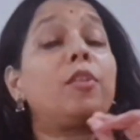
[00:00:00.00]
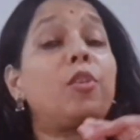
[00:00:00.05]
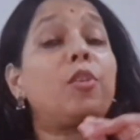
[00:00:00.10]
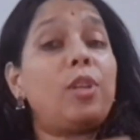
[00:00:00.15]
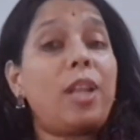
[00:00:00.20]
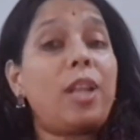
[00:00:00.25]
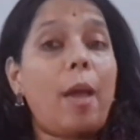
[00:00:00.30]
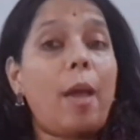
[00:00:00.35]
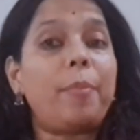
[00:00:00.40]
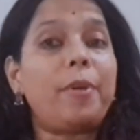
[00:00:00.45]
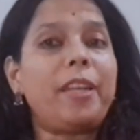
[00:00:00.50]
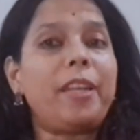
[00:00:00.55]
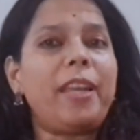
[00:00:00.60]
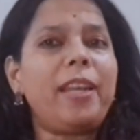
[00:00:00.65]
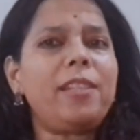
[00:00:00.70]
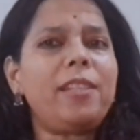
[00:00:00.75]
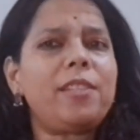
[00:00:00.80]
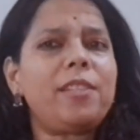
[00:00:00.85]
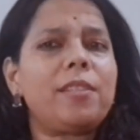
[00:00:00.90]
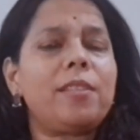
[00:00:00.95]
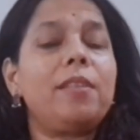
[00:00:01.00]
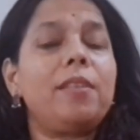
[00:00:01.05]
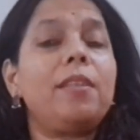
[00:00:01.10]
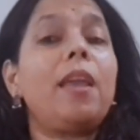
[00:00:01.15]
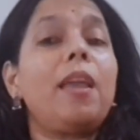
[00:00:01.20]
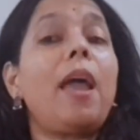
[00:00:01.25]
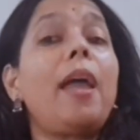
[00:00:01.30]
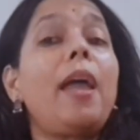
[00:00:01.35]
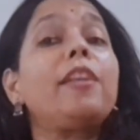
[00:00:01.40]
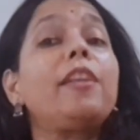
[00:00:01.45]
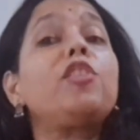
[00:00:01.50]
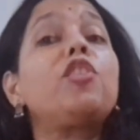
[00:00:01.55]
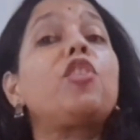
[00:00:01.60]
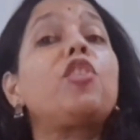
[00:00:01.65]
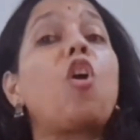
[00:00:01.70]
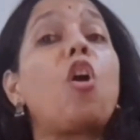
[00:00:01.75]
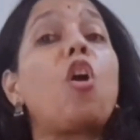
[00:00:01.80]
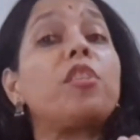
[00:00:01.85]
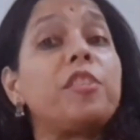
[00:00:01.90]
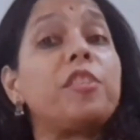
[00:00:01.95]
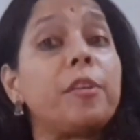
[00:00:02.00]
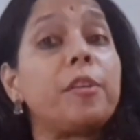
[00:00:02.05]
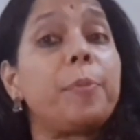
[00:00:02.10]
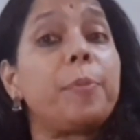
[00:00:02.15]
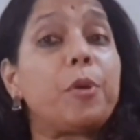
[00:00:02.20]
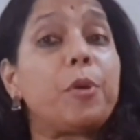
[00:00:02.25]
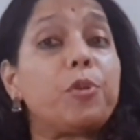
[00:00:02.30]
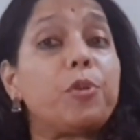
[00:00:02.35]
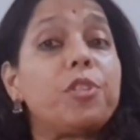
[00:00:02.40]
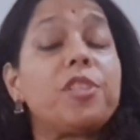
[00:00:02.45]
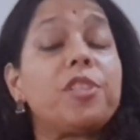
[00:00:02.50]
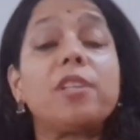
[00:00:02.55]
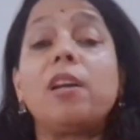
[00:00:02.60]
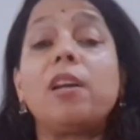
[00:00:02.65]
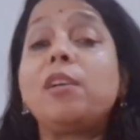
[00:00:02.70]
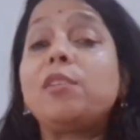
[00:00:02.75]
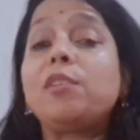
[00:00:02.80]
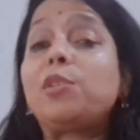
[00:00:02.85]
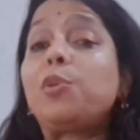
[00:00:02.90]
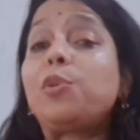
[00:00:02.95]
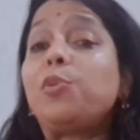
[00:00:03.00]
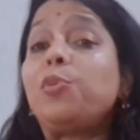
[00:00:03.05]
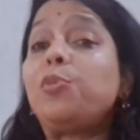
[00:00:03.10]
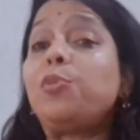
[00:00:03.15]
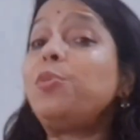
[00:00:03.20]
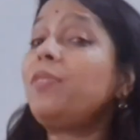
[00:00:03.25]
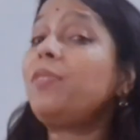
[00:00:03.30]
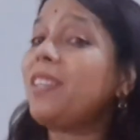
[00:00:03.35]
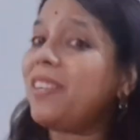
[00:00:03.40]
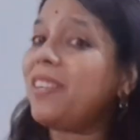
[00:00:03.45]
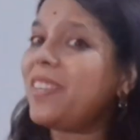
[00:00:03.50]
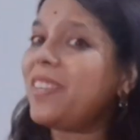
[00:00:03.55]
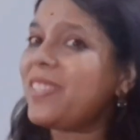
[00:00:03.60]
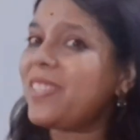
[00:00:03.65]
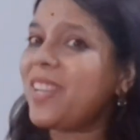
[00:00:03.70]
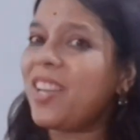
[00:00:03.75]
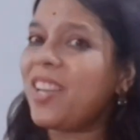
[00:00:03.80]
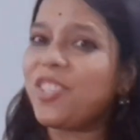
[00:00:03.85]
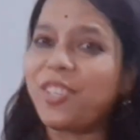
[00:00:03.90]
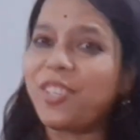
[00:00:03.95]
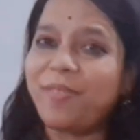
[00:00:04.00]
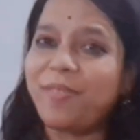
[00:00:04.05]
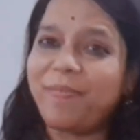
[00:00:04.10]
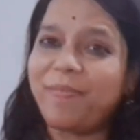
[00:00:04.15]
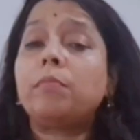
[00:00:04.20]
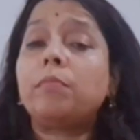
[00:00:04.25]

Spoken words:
collaborates, and contributes to the discussion.